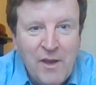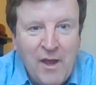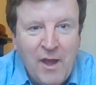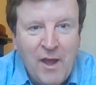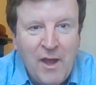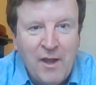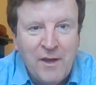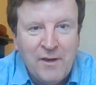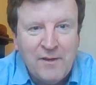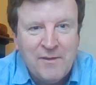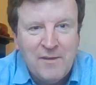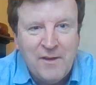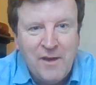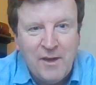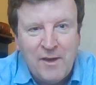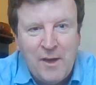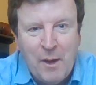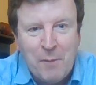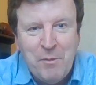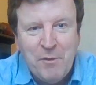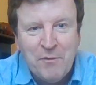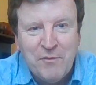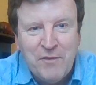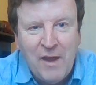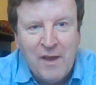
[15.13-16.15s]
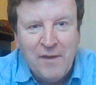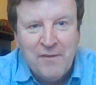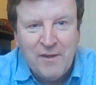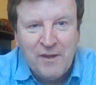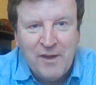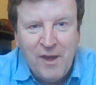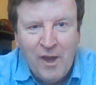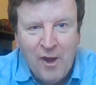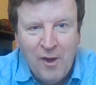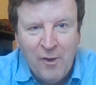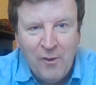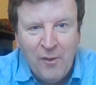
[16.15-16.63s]
And a couple of days
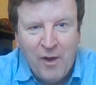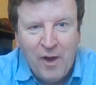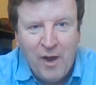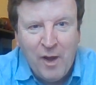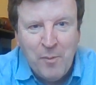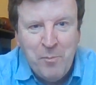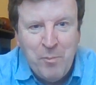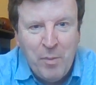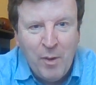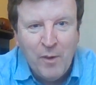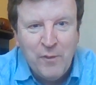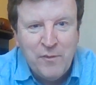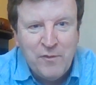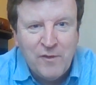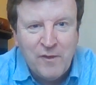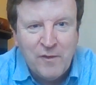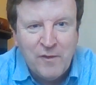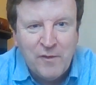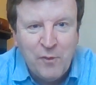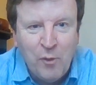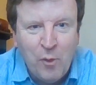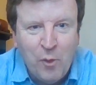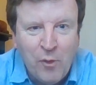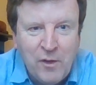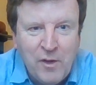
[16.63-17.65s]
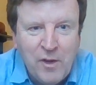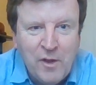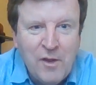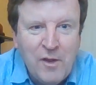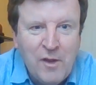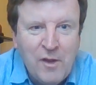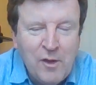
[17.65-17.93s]
ago, I posted a talk